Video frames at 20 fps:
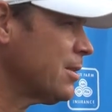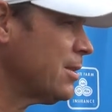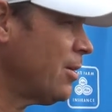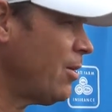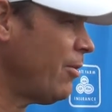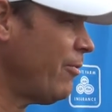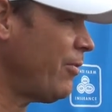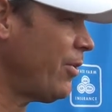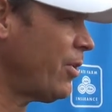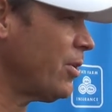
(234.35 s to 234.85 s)

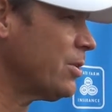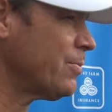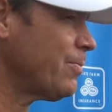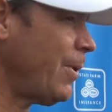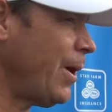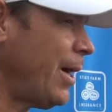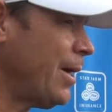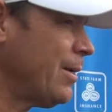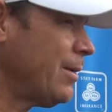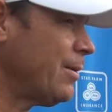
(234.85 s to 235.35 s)
You know, it varies
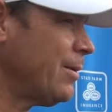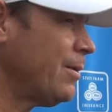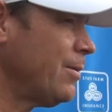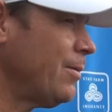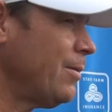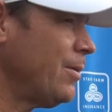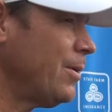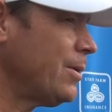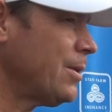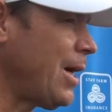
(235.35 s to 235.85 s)
by
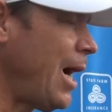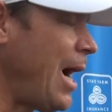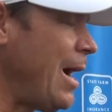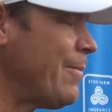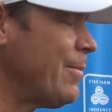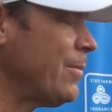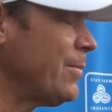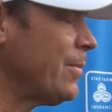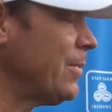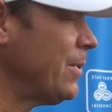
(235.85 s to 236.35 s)

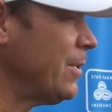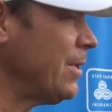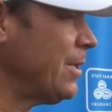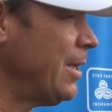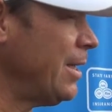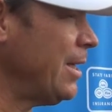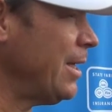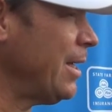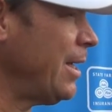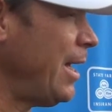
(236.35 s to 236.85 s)
time
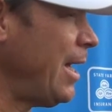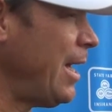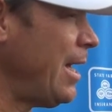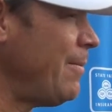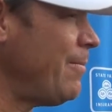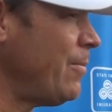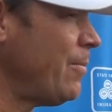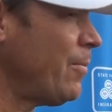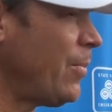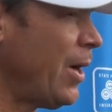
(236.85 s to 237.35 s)
in the
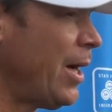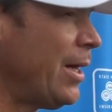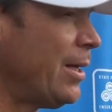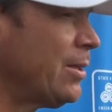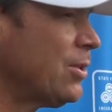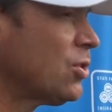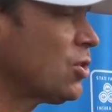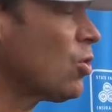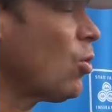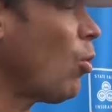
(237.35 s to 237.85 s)
game, by
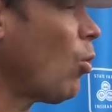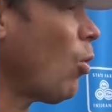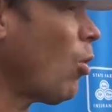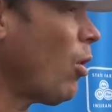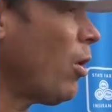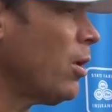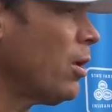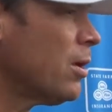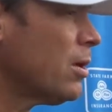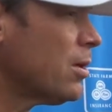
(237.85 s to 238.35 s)

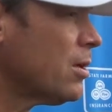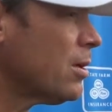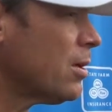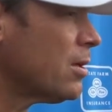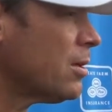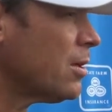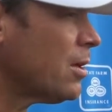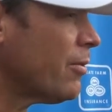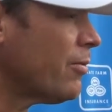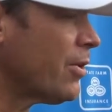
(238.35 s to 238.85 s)
score
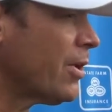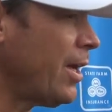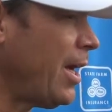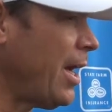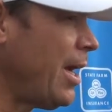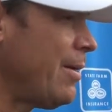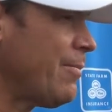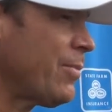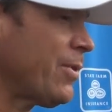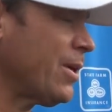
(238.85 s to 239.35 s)
of the
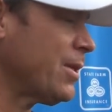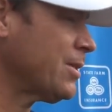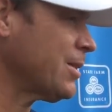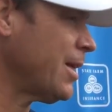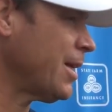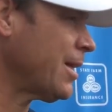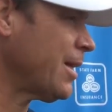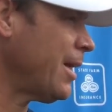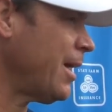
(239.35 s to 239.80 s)
game, things like